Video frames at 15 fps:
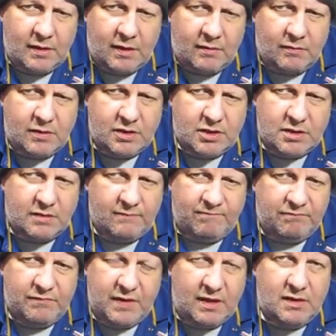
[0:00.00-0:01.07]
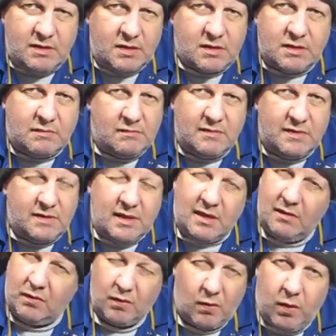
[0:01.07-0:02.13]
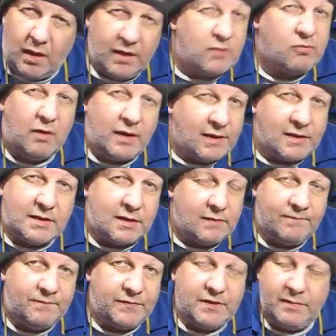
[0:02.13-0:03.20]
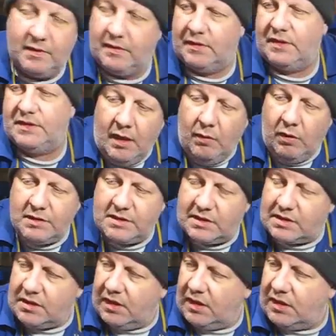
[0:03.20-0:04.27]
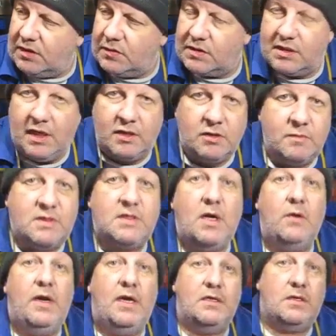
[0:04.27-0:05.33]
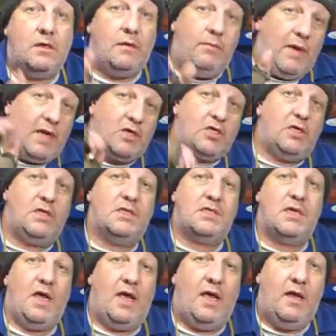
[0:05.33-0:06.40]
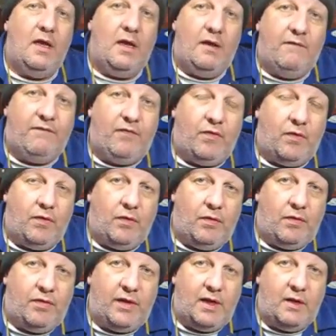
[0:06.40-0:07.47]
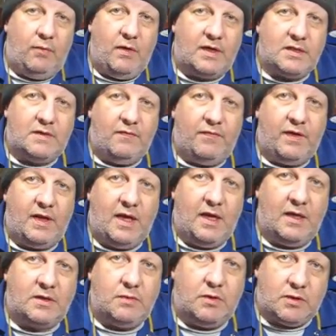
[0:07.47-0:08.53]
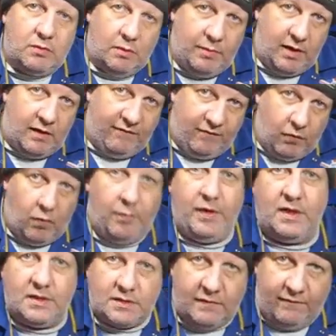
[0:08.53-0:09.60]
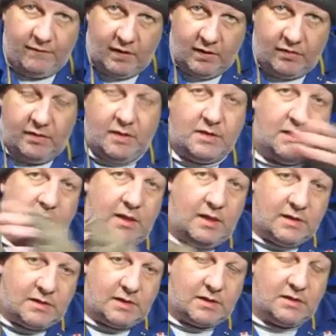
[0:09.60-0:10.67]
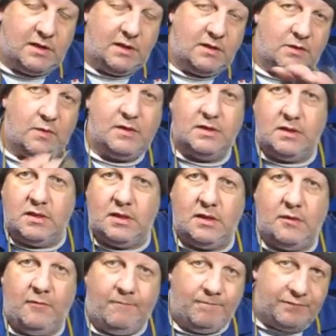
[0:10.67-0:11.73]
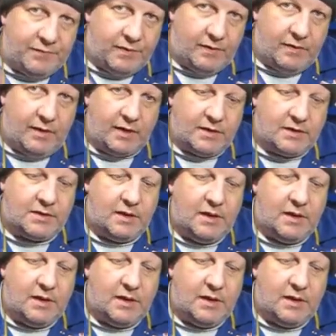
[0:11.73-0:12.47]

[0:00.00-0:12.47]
which it just didn't look quite right, to be honest. He wants this turning into a snare drum, so he's got a matching snare for the rest of the kit, which will be a 4-piece of 13, 16, 22. Nice